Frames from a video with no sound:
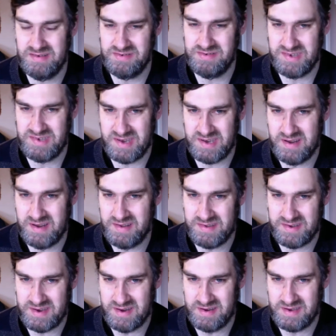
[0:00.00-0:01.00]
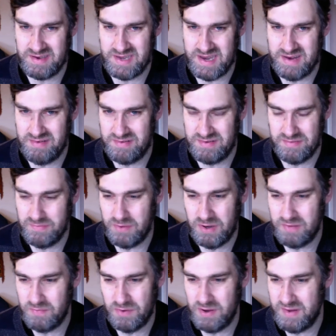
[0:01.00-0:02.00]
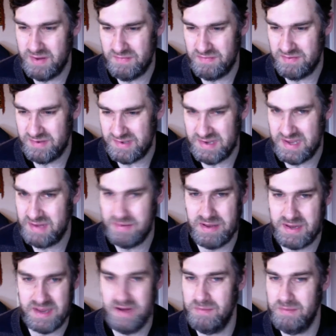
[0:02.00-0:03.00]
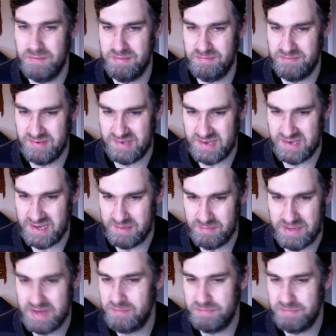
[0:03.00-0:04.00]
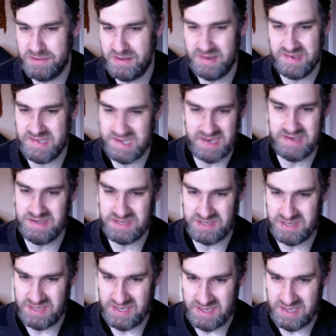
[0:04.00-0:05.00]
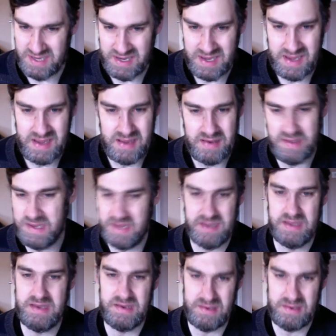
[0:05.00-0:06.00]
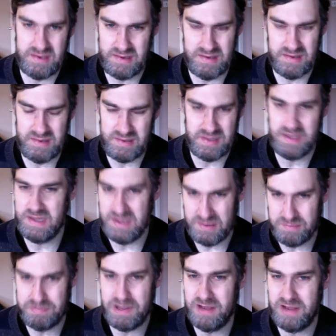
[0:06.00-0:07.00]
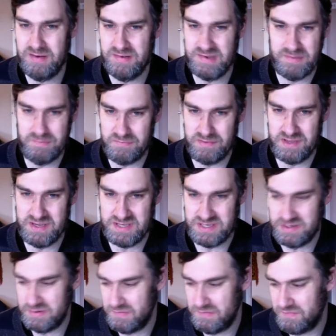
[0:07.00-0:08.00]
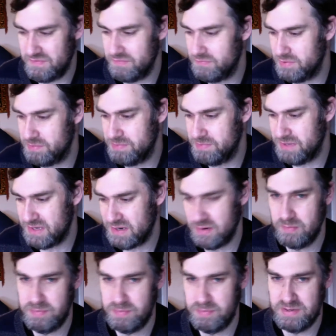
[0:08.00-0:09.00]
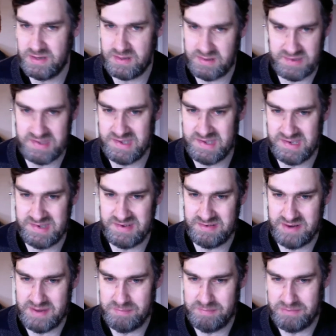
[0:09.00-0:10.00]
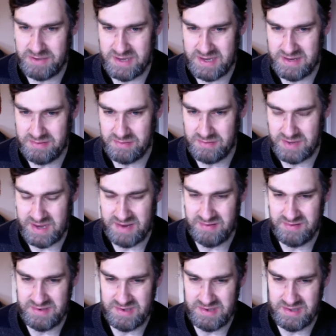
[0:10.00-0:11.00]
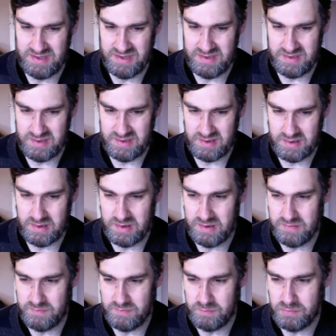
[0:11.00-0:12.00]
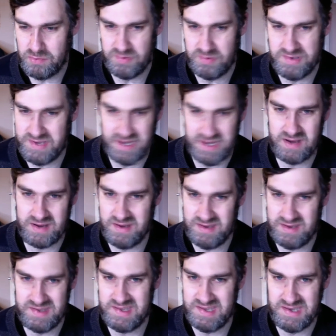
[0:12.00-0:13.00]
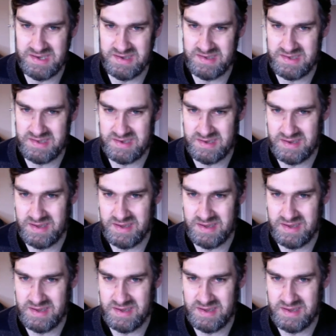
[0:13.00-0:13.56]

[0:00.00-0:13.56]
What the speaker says: Skarsgård character, whatever his name, I can't remember his name now, but essentially the opposing version of the Whoopi Goldberg Sister Abigail character, the kind of more darker, sinister